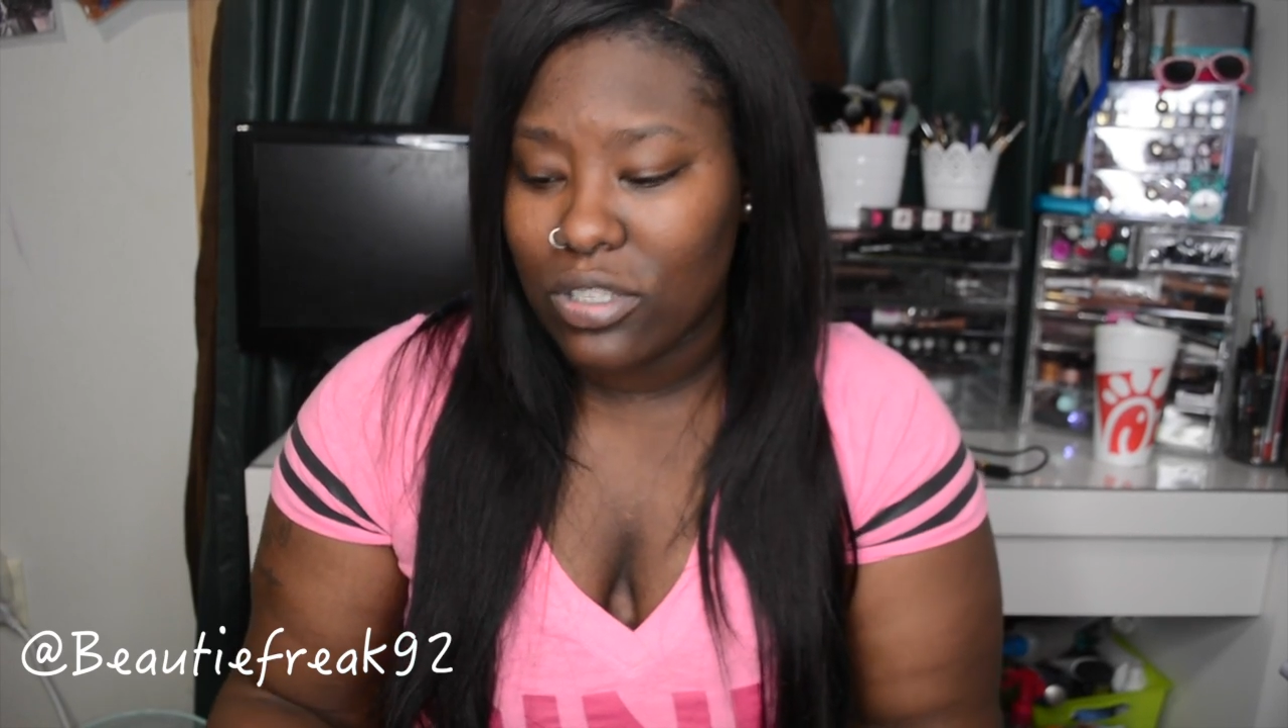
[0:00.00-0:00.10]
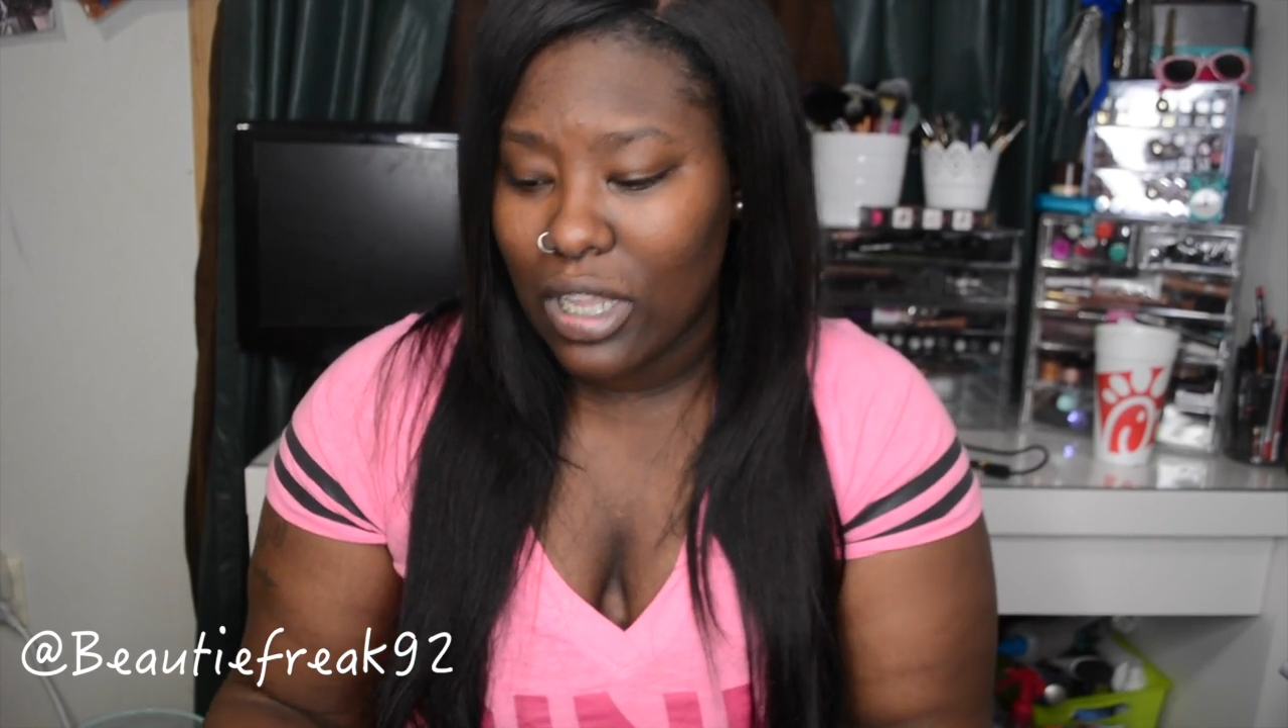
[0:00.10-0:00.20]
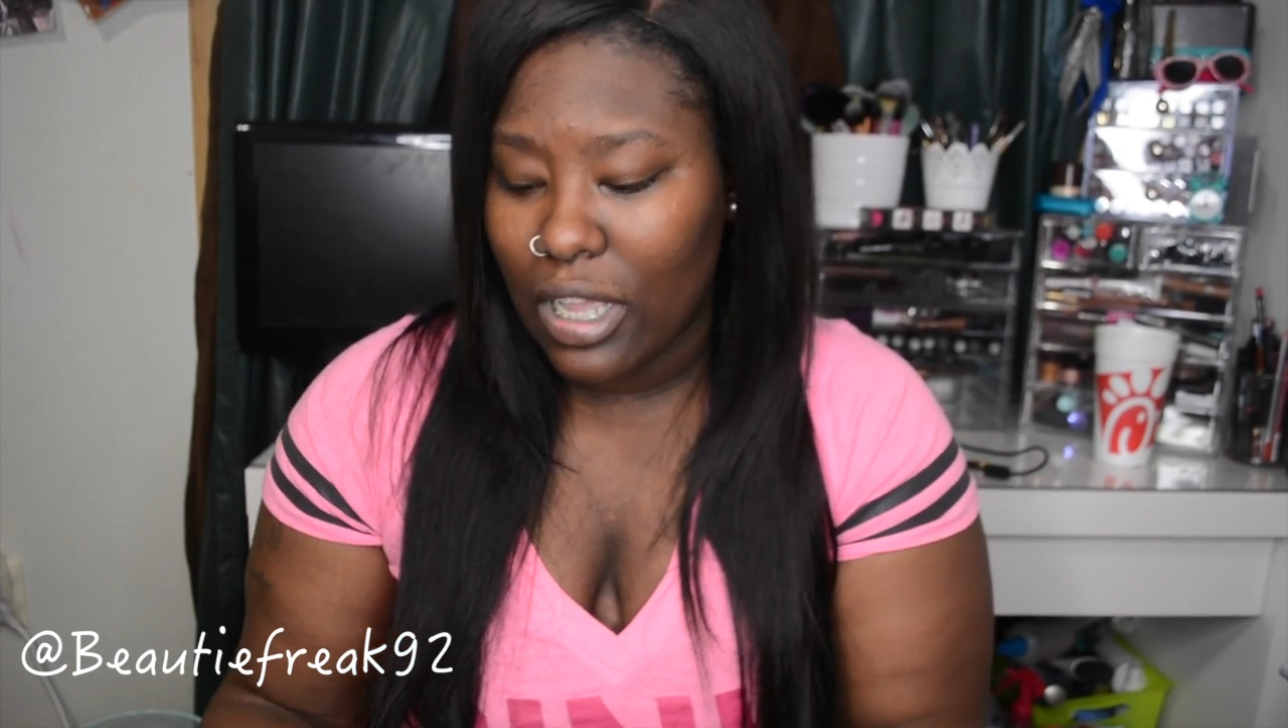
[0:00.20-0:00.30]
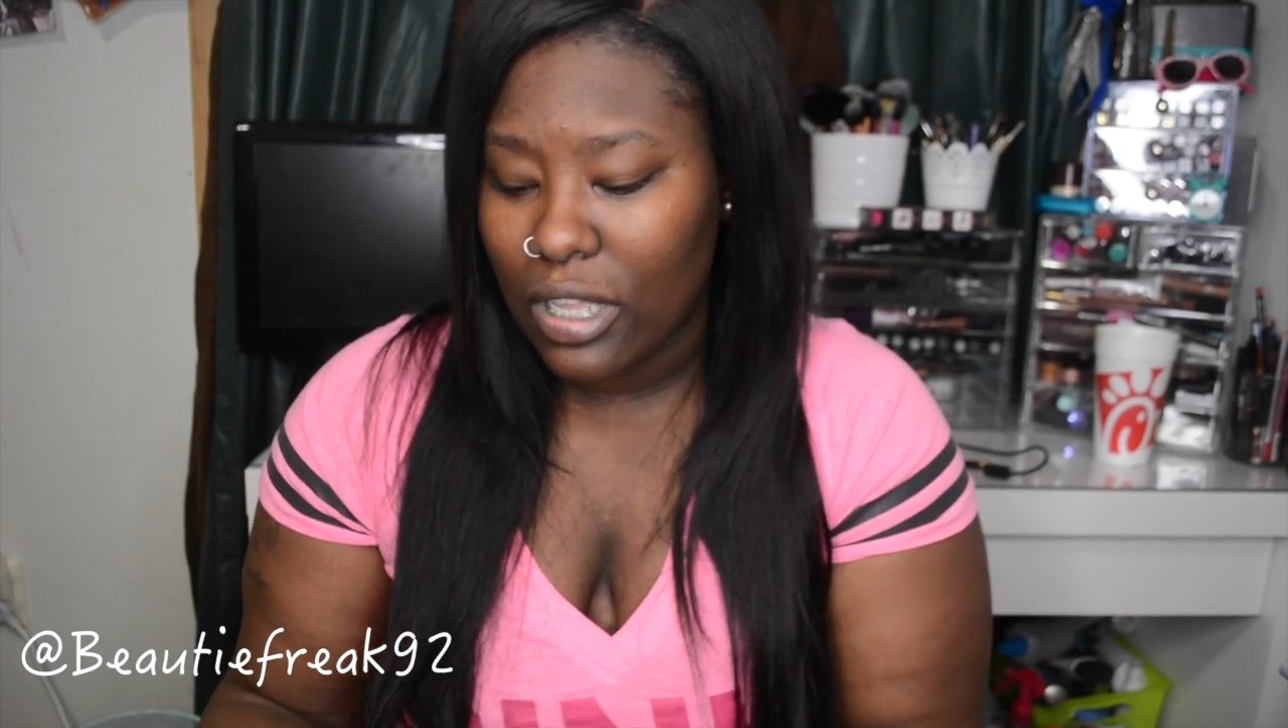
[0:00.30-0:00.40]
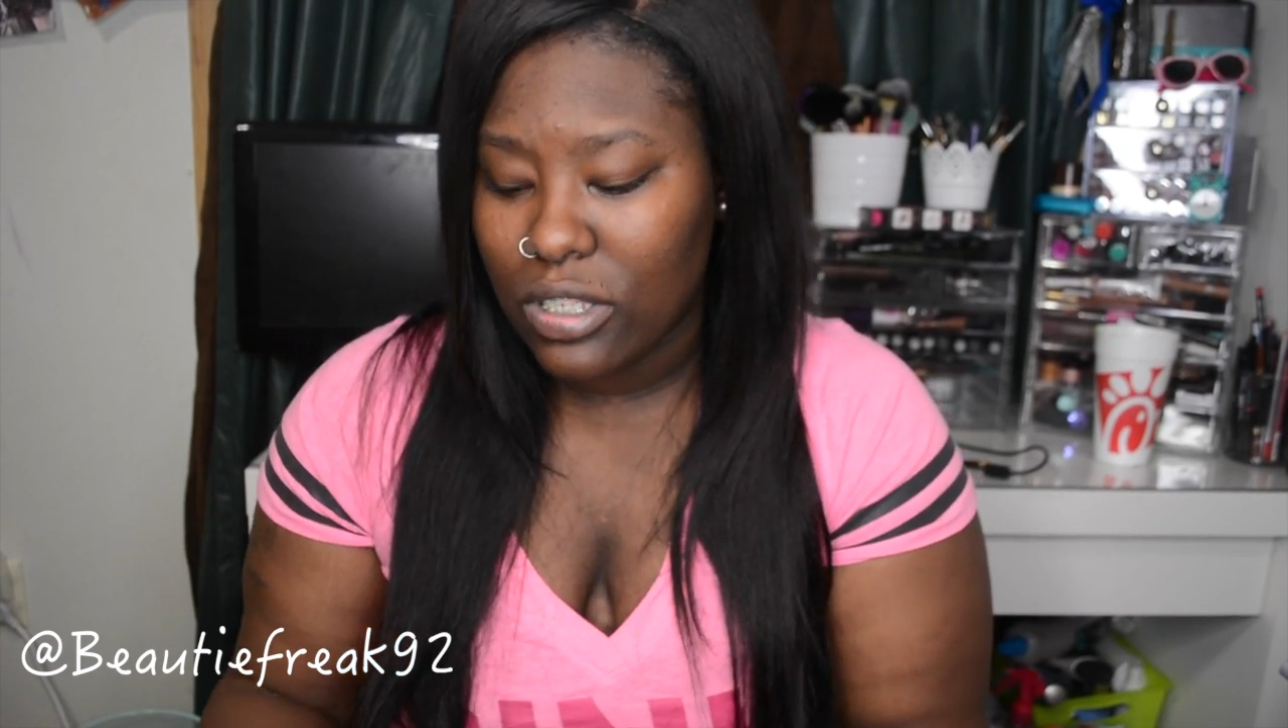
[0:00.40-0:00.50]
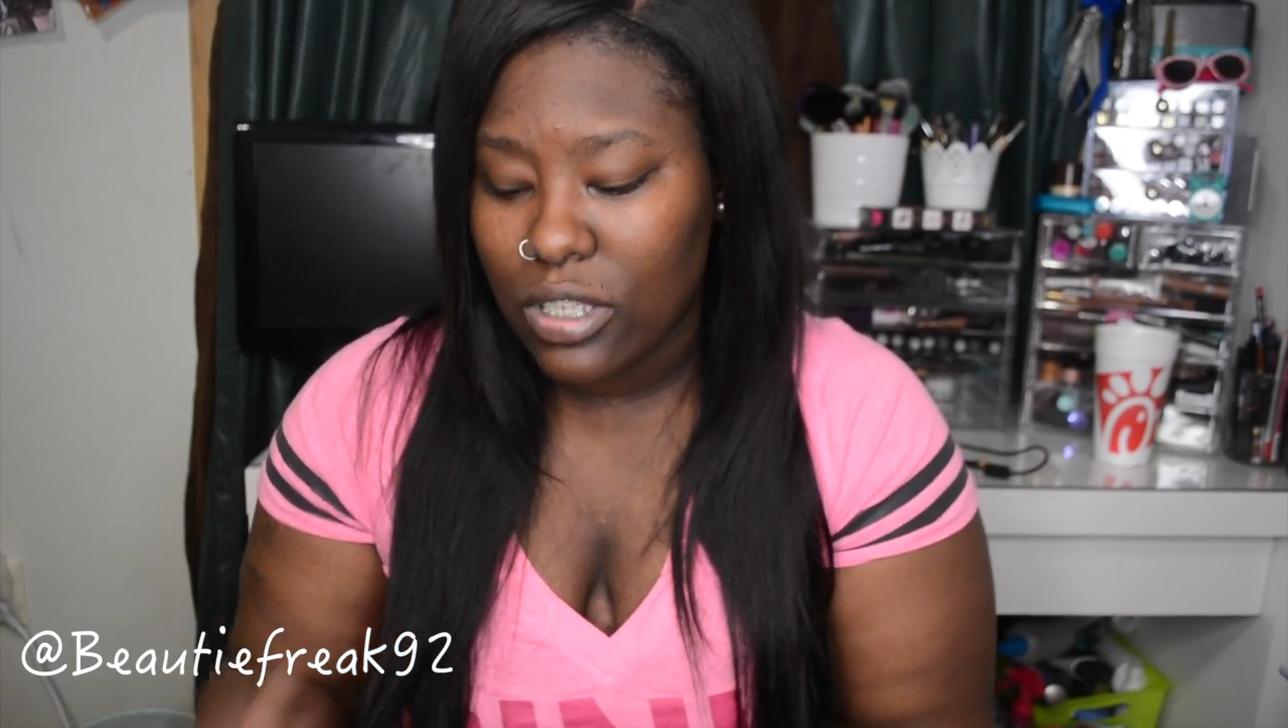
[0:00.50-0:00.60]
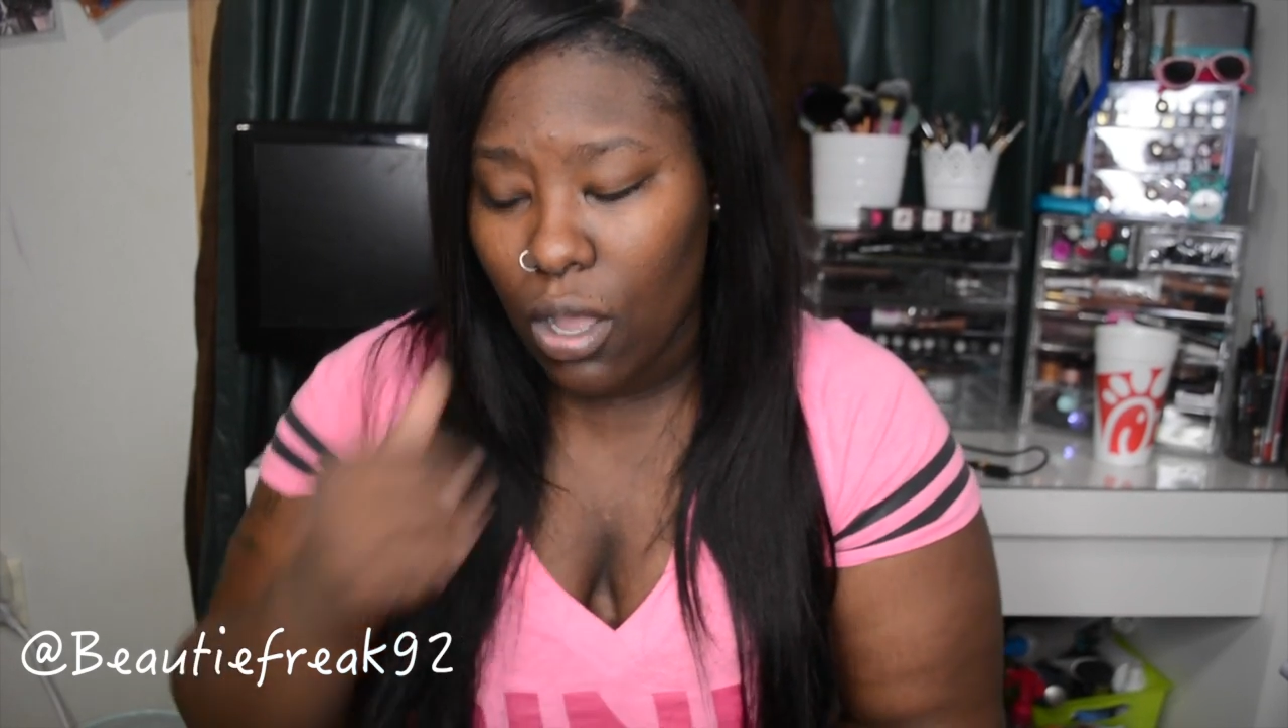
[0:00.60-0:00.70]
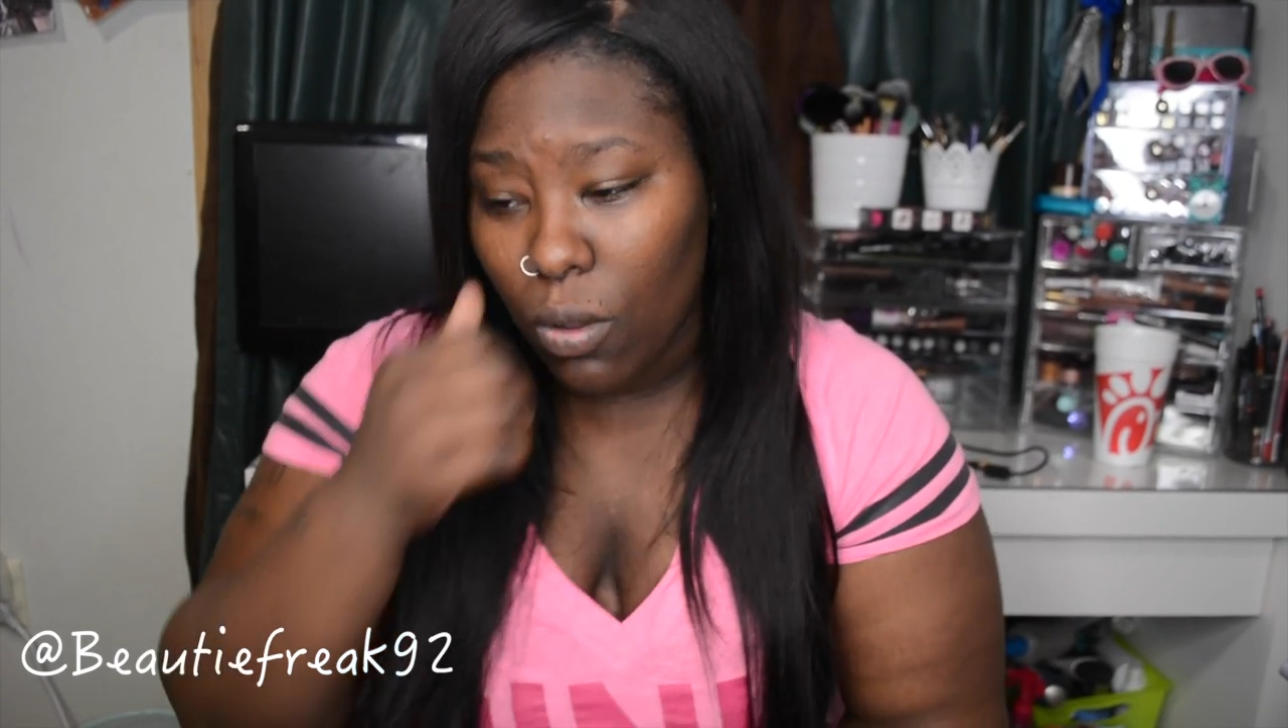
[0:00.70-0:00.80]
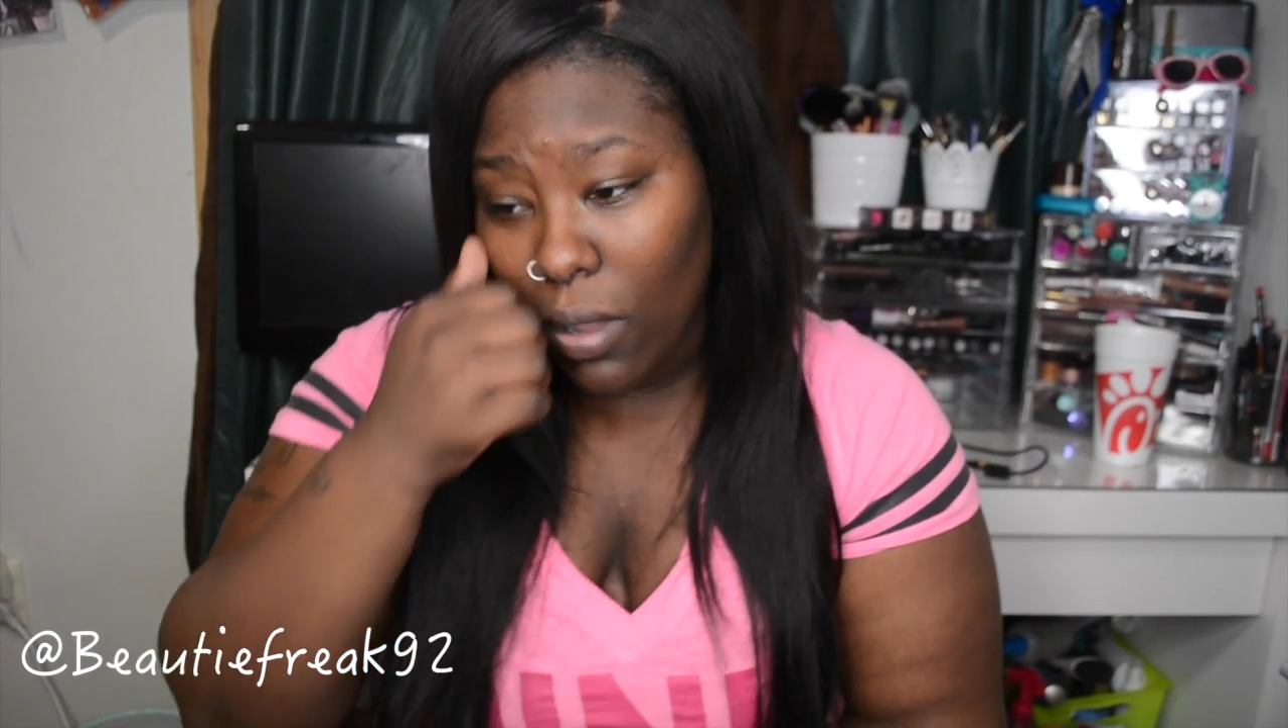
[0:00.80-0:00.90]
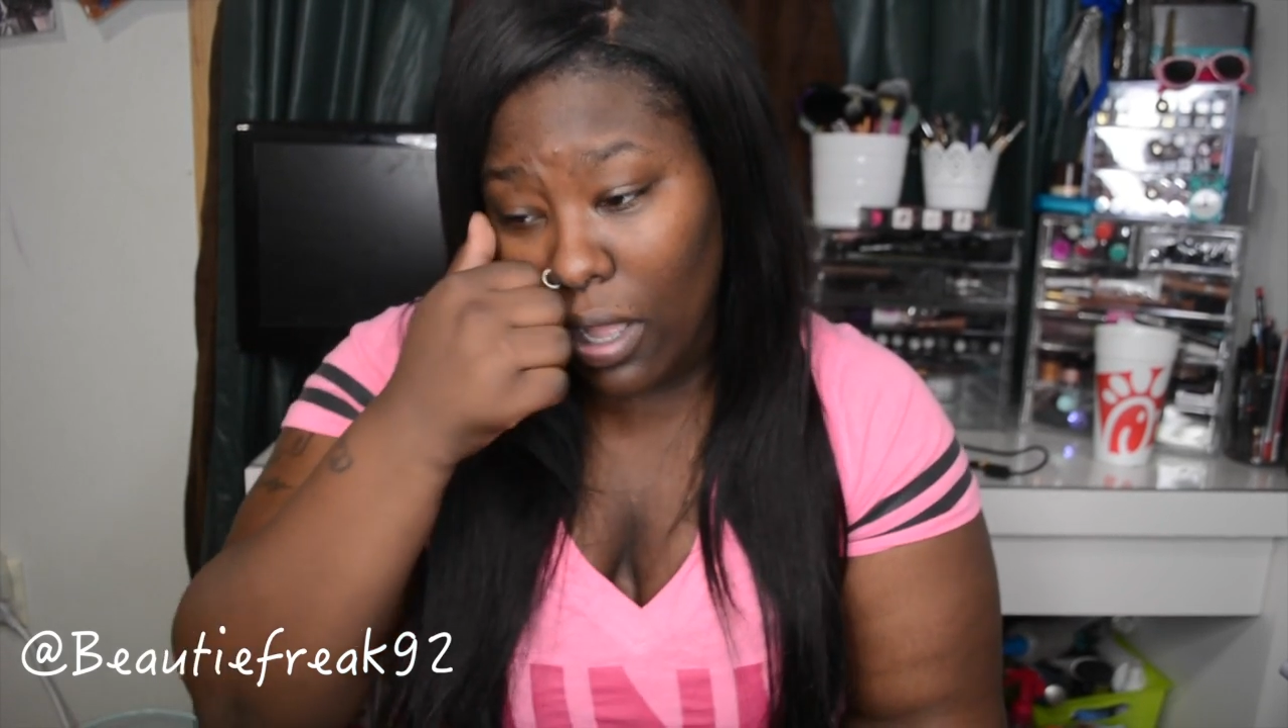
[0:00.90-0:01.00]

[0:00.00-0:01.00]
10 so